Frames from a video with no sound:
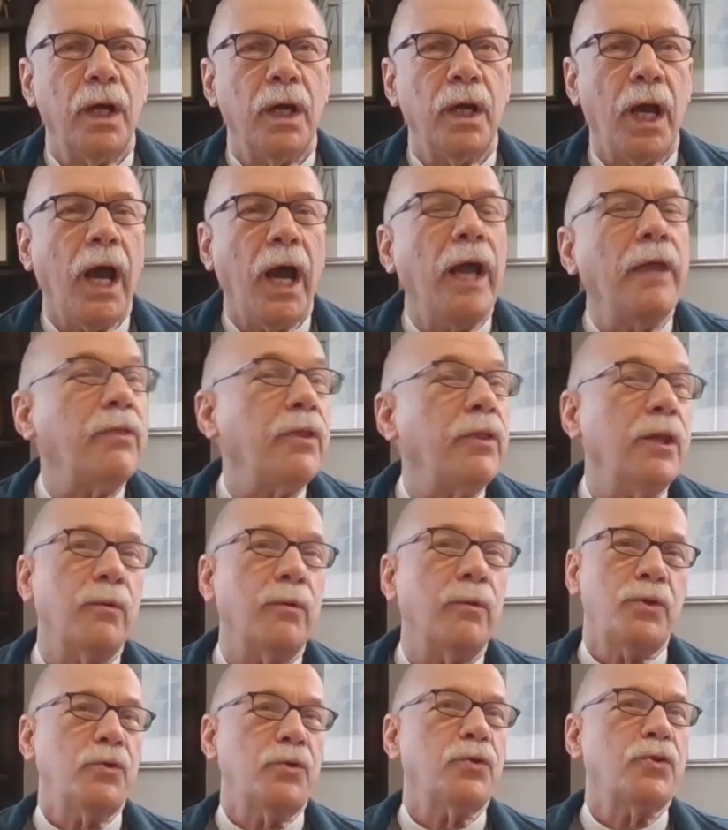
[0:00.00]
I think
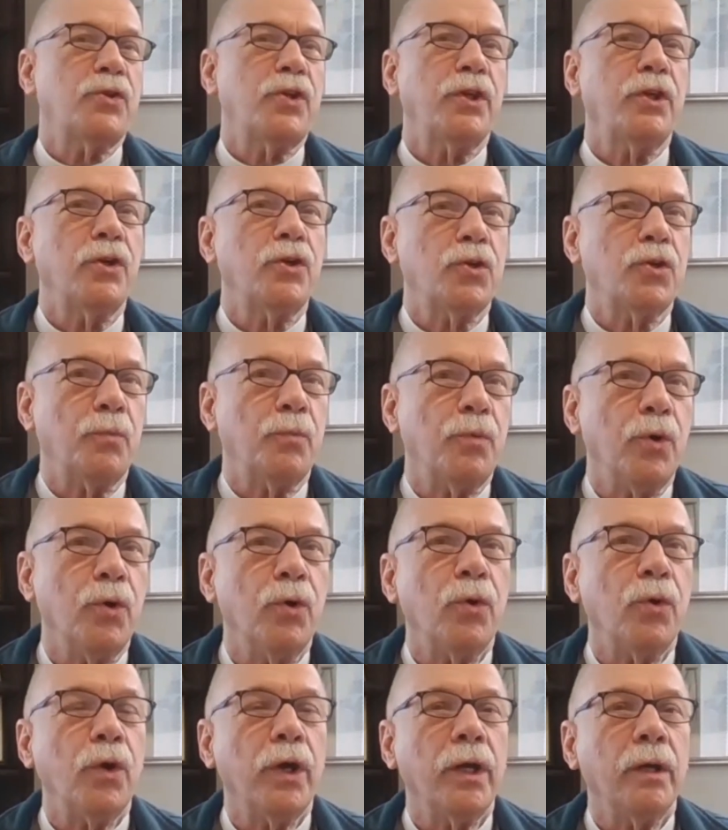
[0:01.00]
was your signature
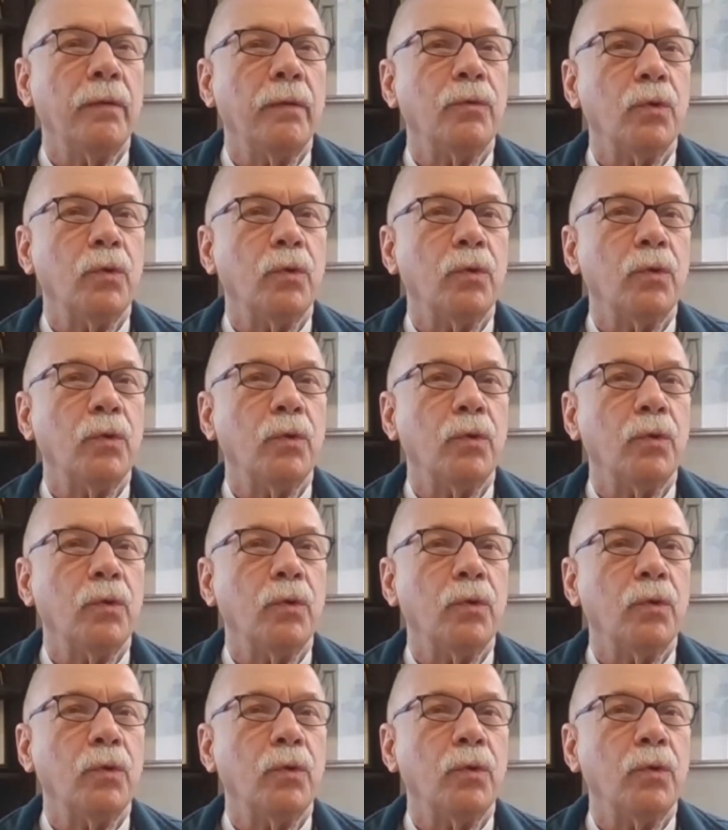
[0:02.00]
program,